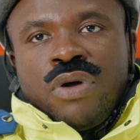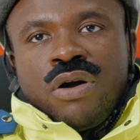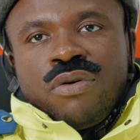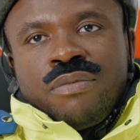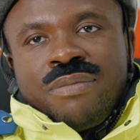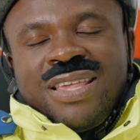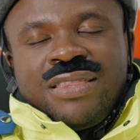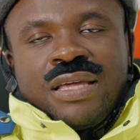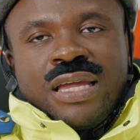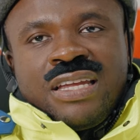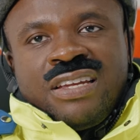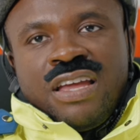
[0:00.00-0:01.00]
Well,
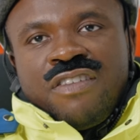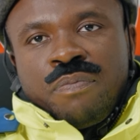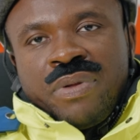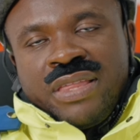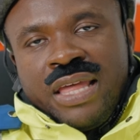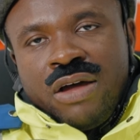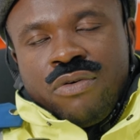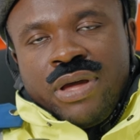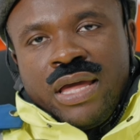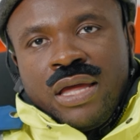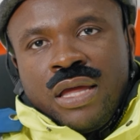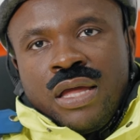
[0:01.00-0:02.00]
Mr. Kashif Patel
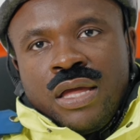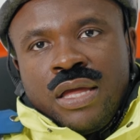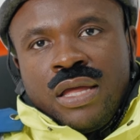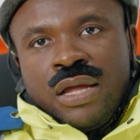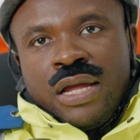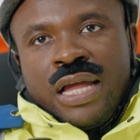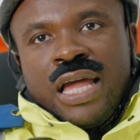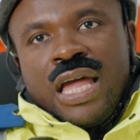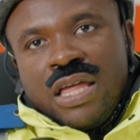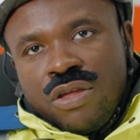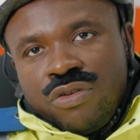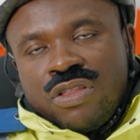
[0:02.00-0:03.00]
here,
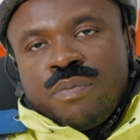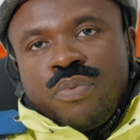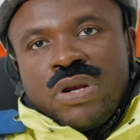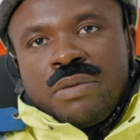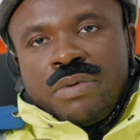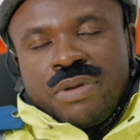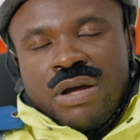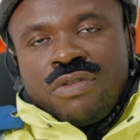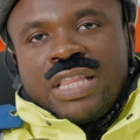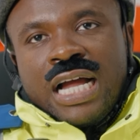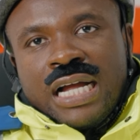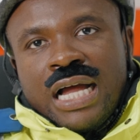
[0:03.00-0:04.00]
he used to bully me when
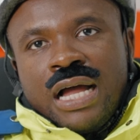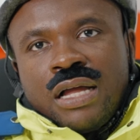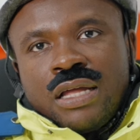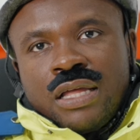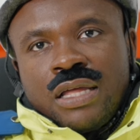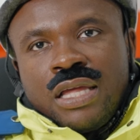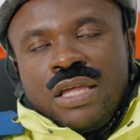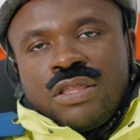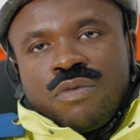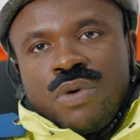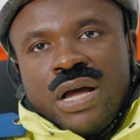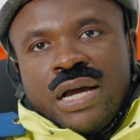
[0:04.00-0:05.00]
I was younger. He
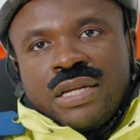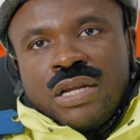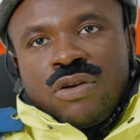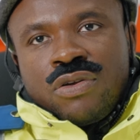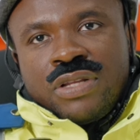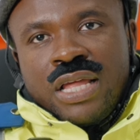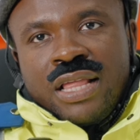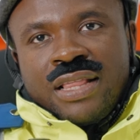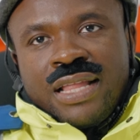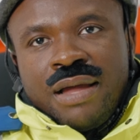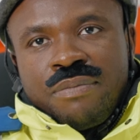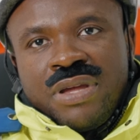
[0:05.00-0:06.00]
used to work in the
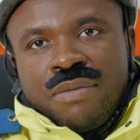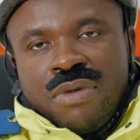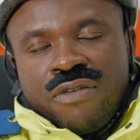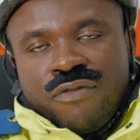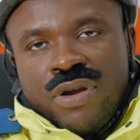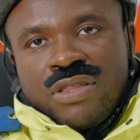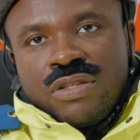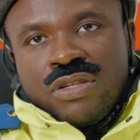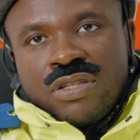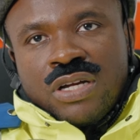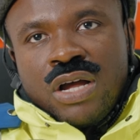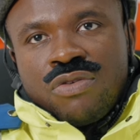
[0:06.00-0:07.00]
Londis that me and my friends
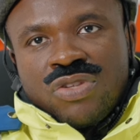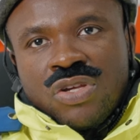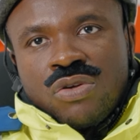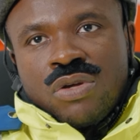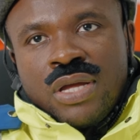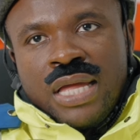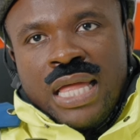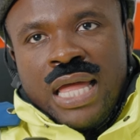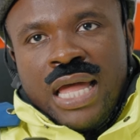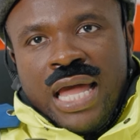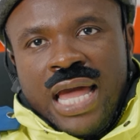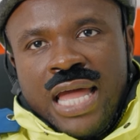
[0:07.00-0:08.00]
used to go to,
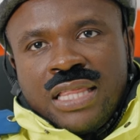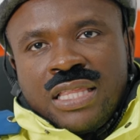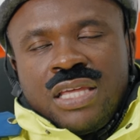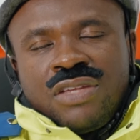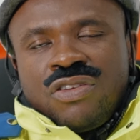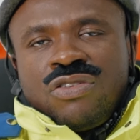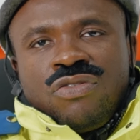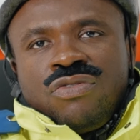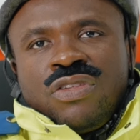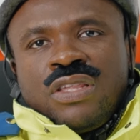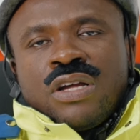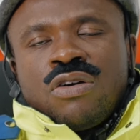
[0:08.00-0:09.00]
and he just used
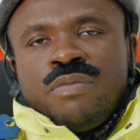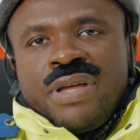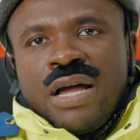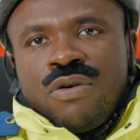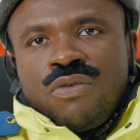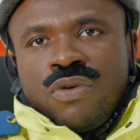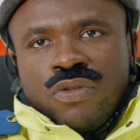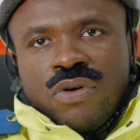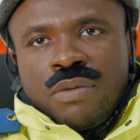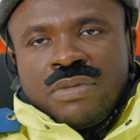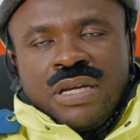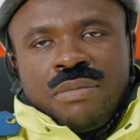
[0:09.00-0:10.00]
to single me out all the
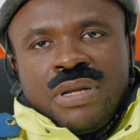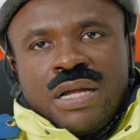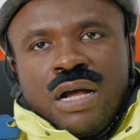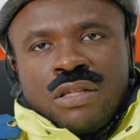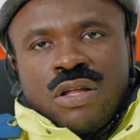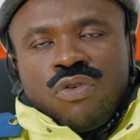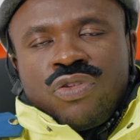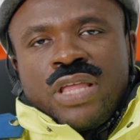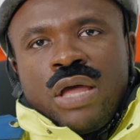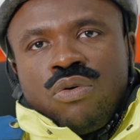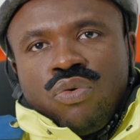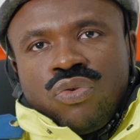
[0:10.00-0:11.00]
time, telling me that I stole
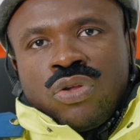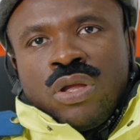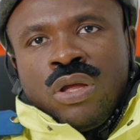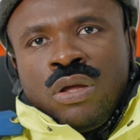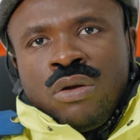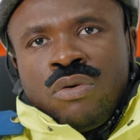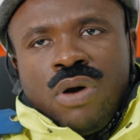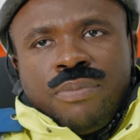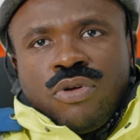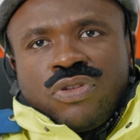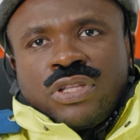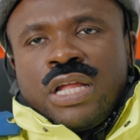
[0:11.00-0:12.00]
Skittles.
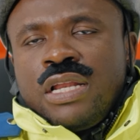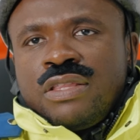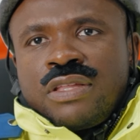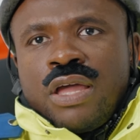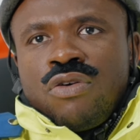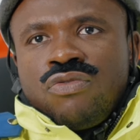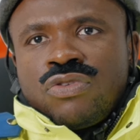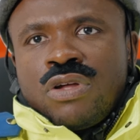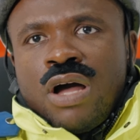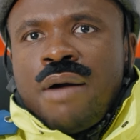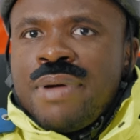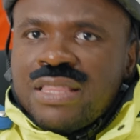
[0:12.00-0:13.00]
I'm not stealing Skittles.
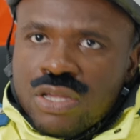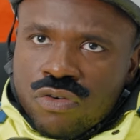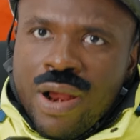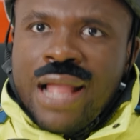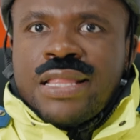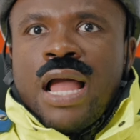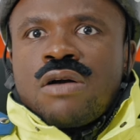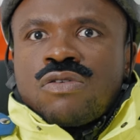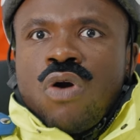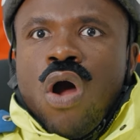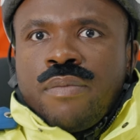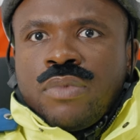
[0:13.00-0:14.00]
I'm meant to crack down
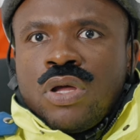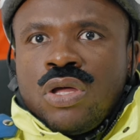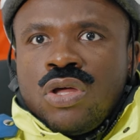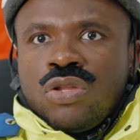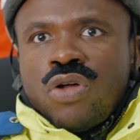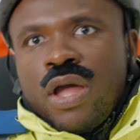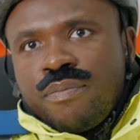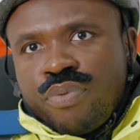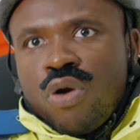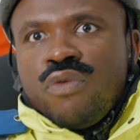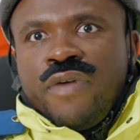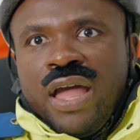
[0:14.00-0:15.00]
crime, not
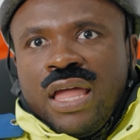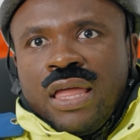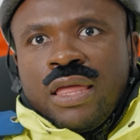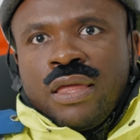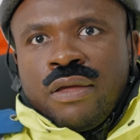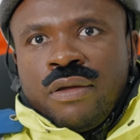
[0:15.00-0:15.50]
improve it.